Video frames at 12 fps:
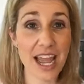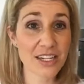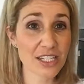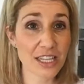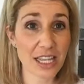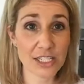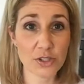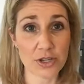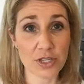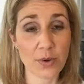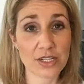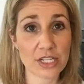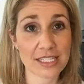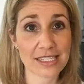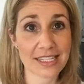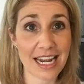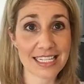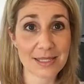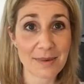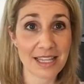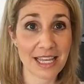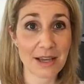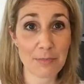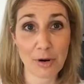I actually like stress away just as kind of smell
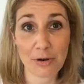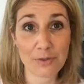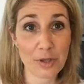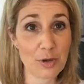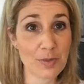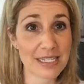like a perfume